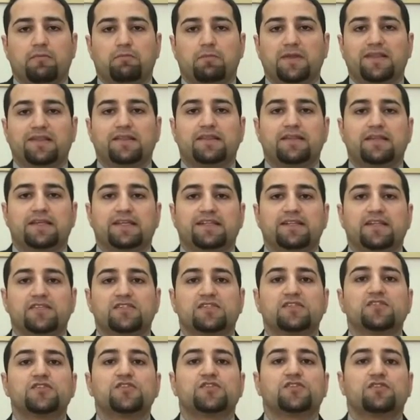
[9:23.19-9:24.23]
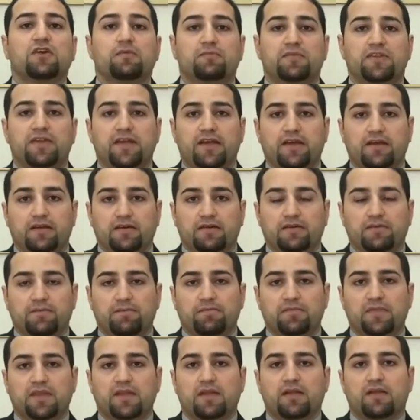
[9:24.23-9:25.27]
But it doesn't stop there.
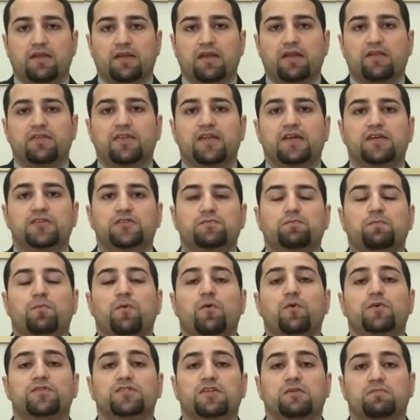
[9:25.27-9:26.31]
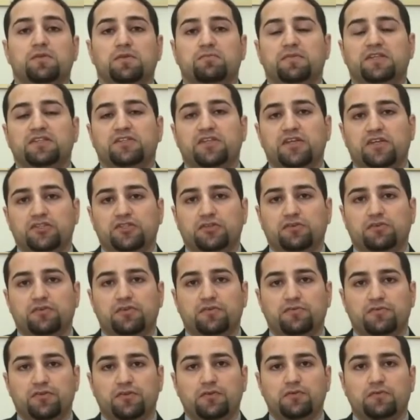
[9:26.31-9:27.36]
There is post-implementation
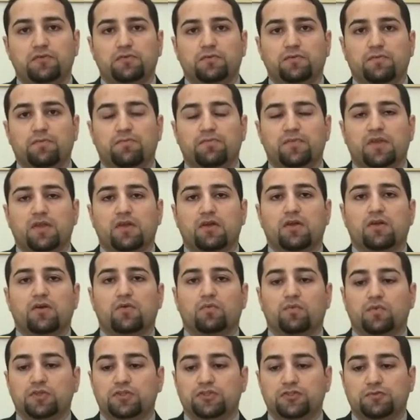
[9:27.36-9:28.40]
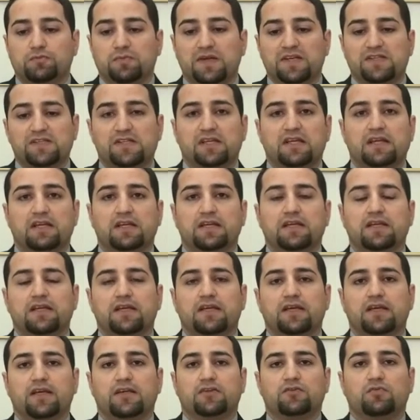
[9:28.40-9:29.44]
review, which
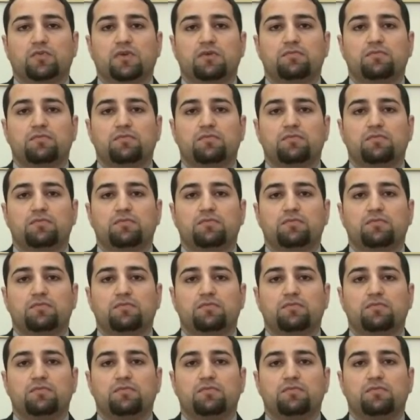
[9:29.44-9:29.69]
basically